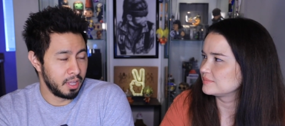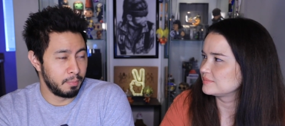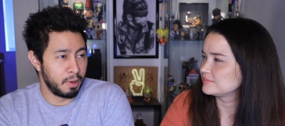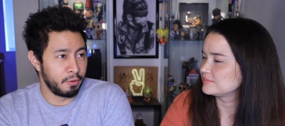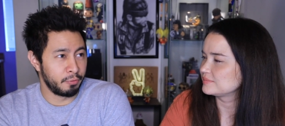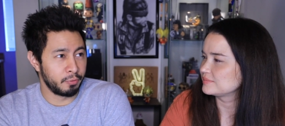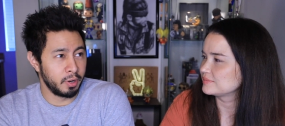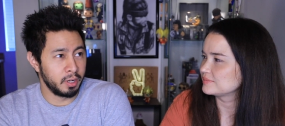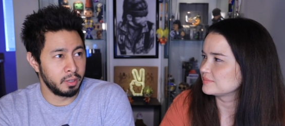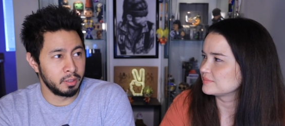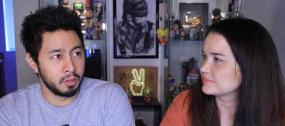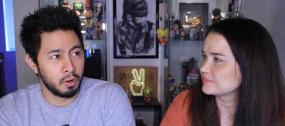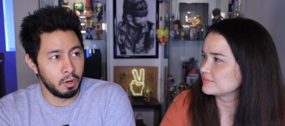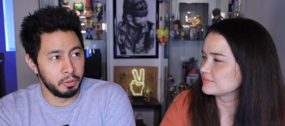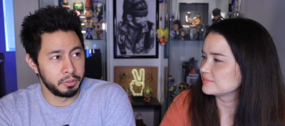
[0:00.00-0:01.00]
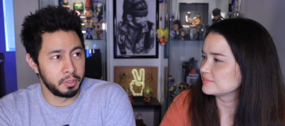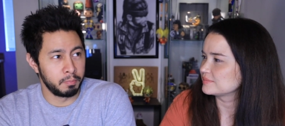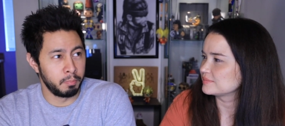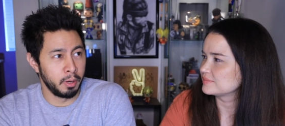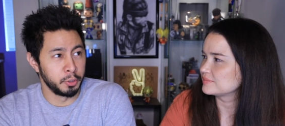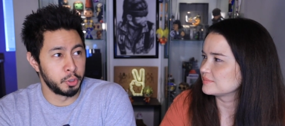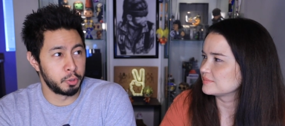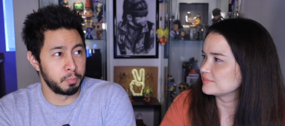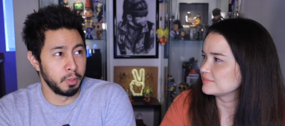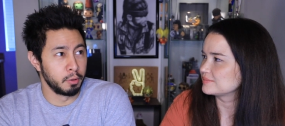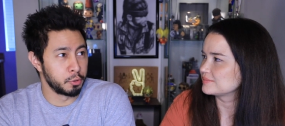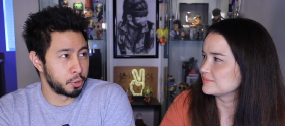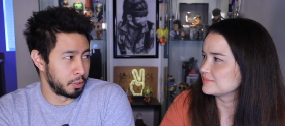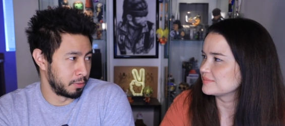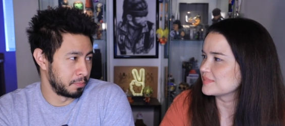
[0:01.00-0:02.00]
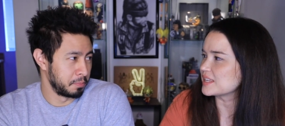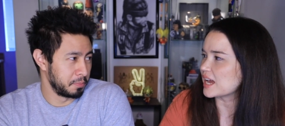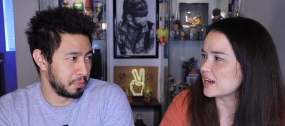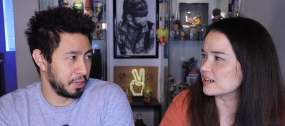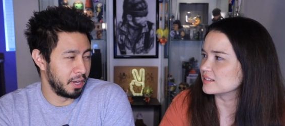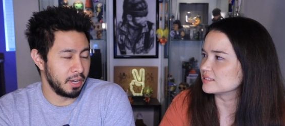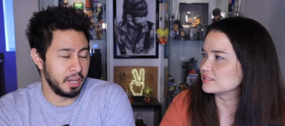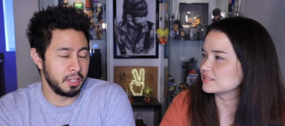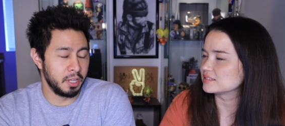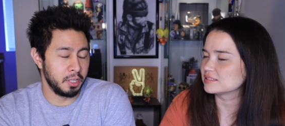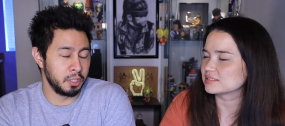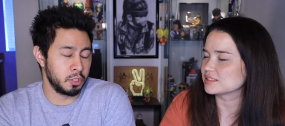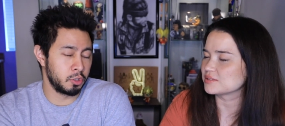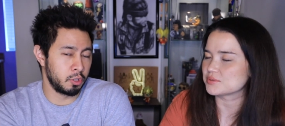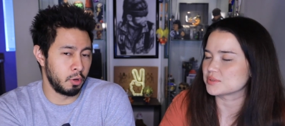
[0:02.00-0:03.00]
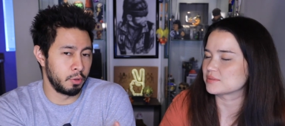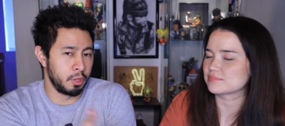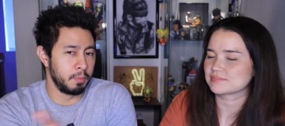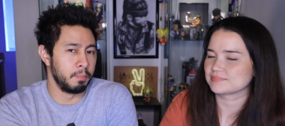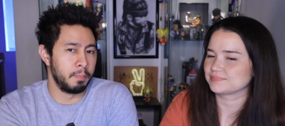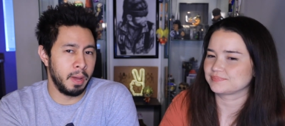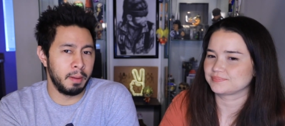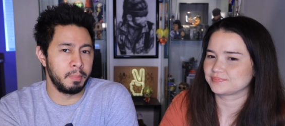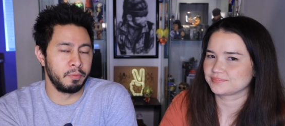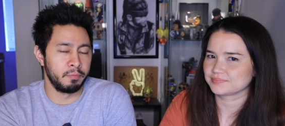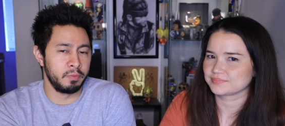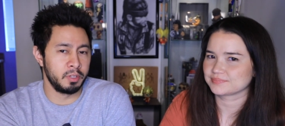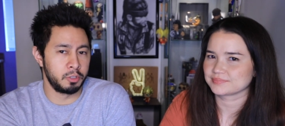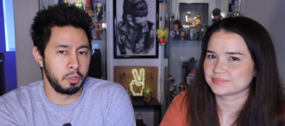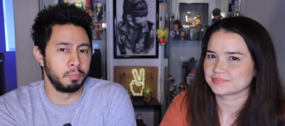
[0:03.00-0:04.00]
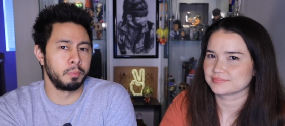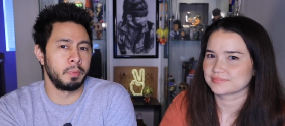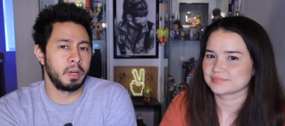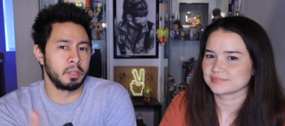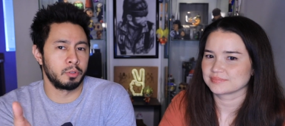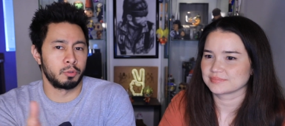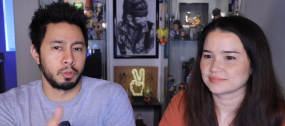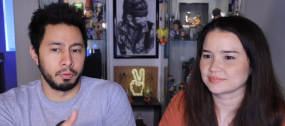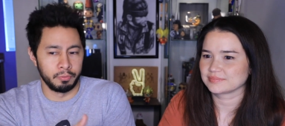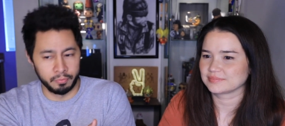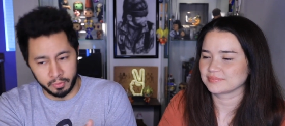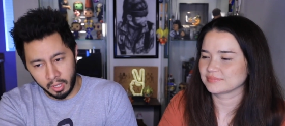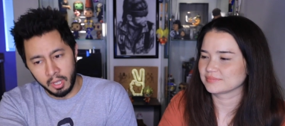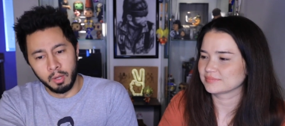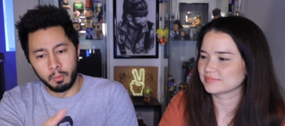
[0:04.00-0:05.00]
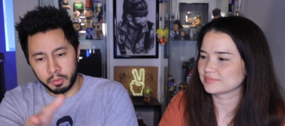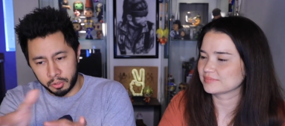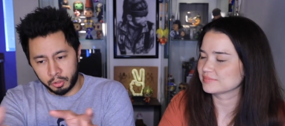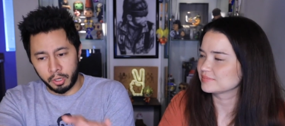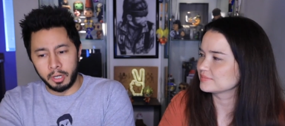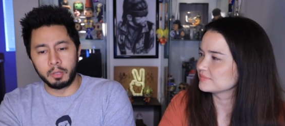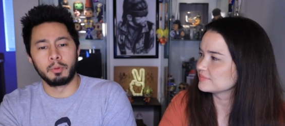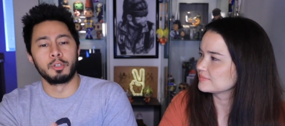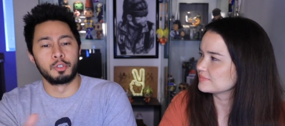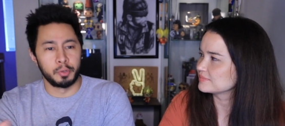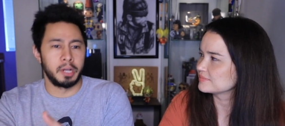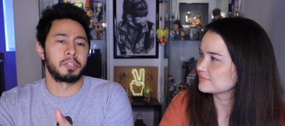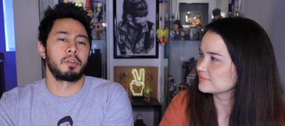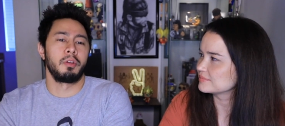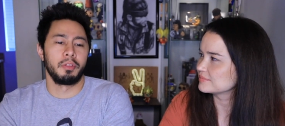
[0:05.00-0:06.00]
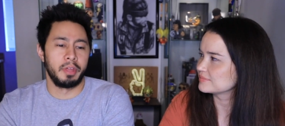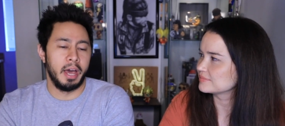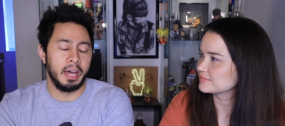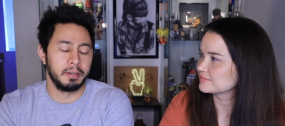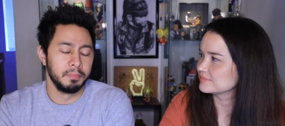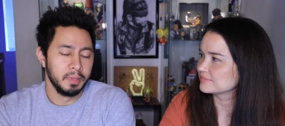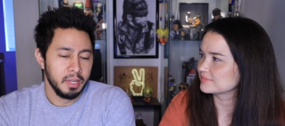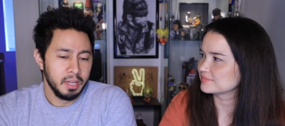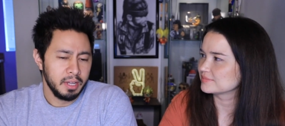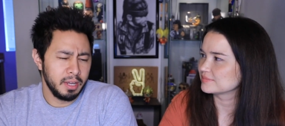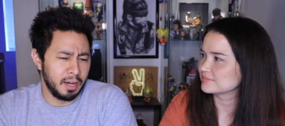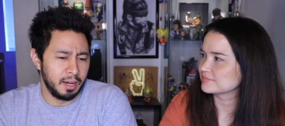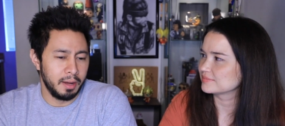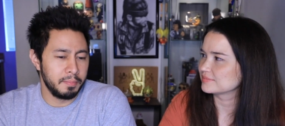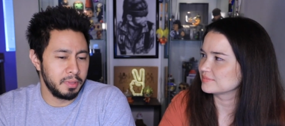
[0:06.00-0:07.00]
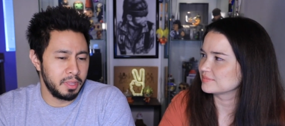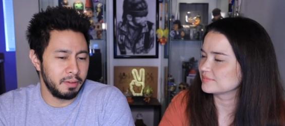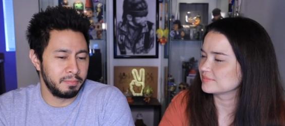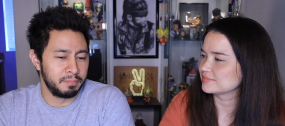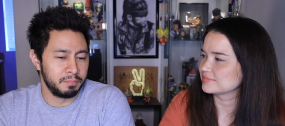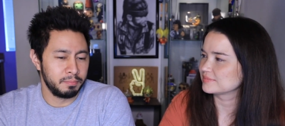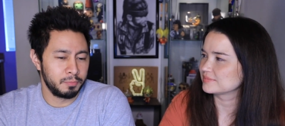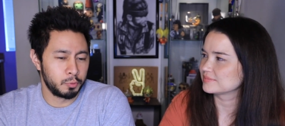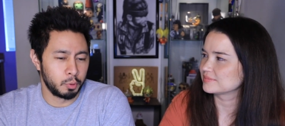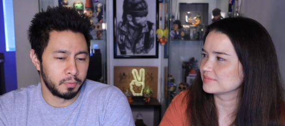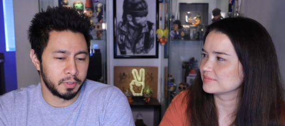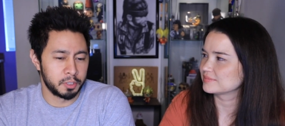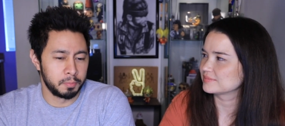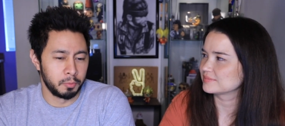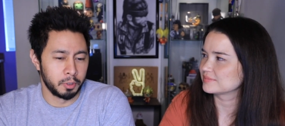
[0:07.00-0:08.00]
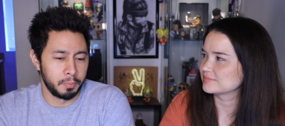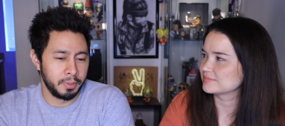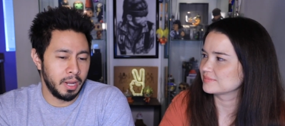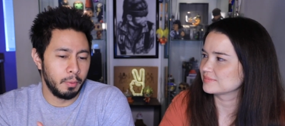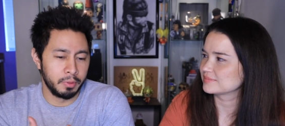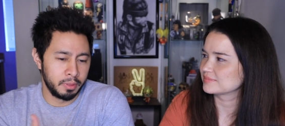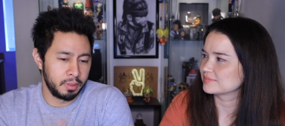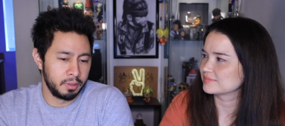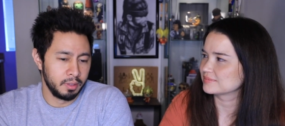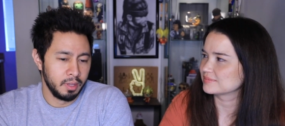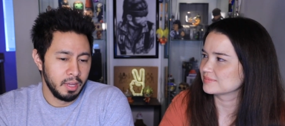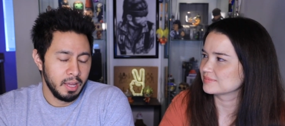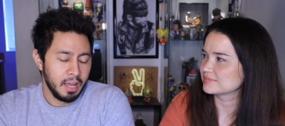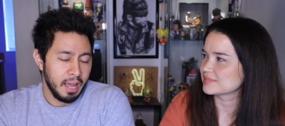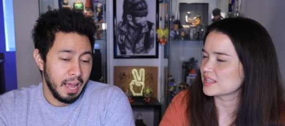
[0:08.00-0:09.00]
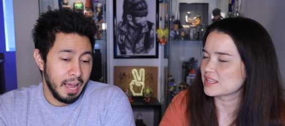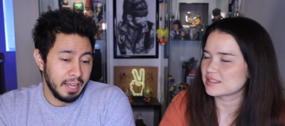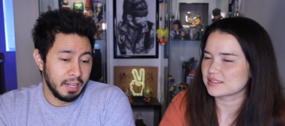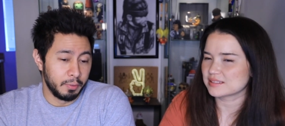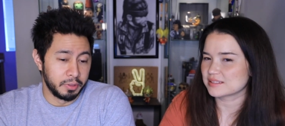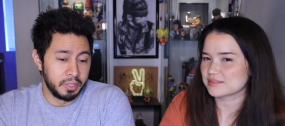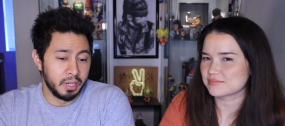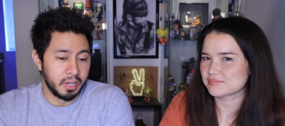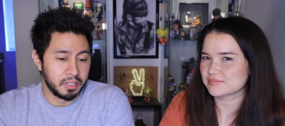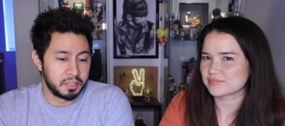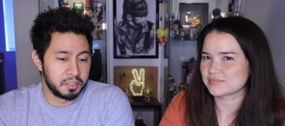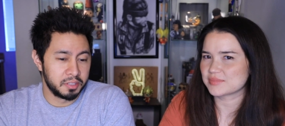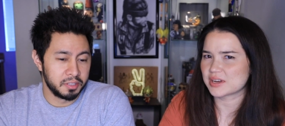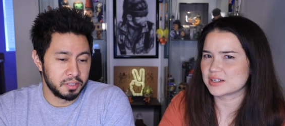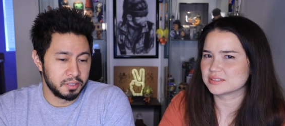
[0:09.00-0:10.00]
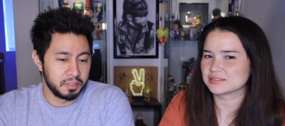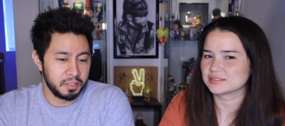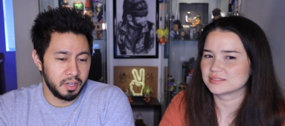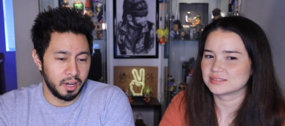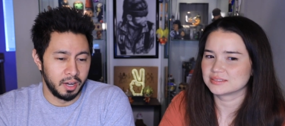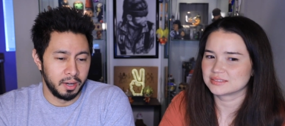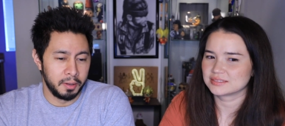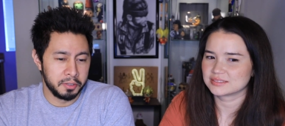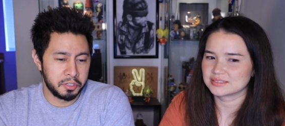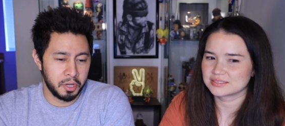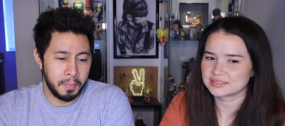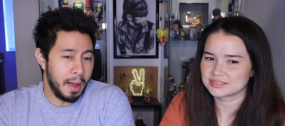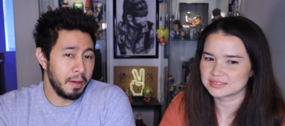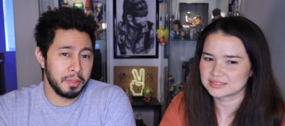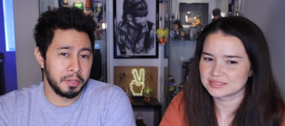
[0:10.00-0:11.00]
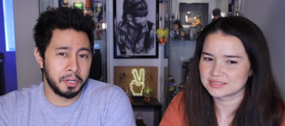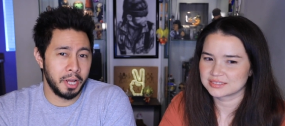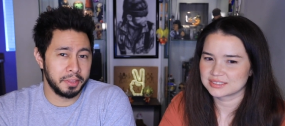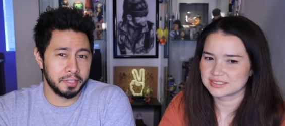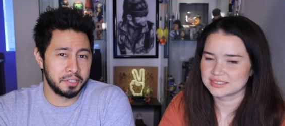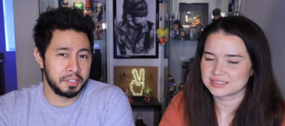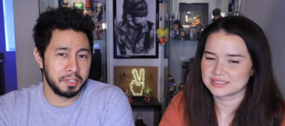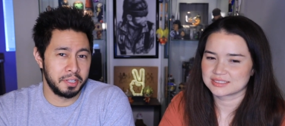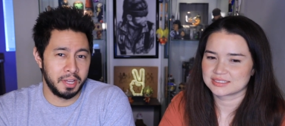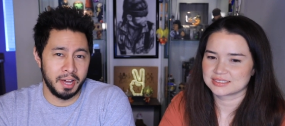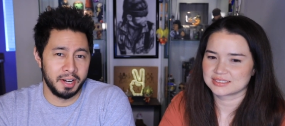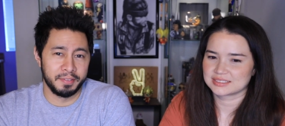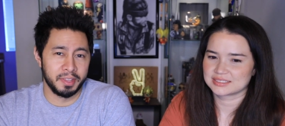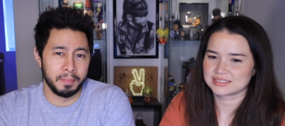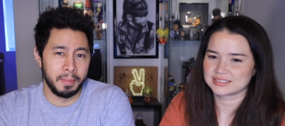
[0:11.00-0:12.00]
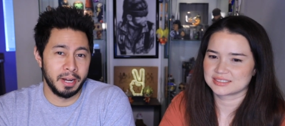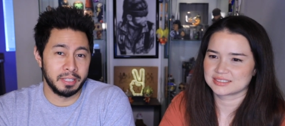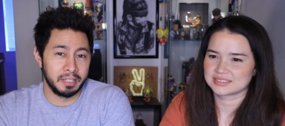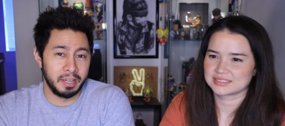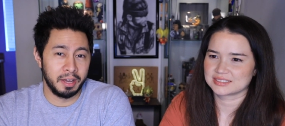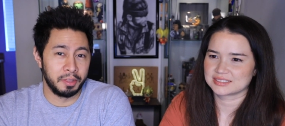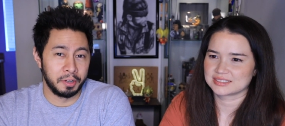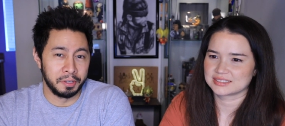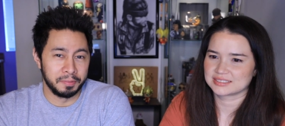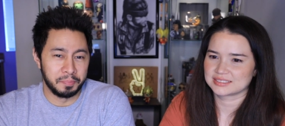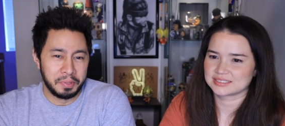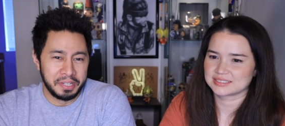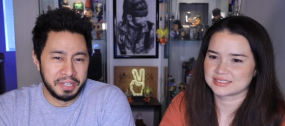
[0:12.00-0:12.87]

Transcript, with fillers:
Speaker 1: that my friend called it punch explosion. Yeah. Like, and, and so then Batman v Superman sort of was trying to address all that. Yeah, I mean they've sort of explored it, but not with not with this. No. Yeah. Somehow they got the city, they got everything back together.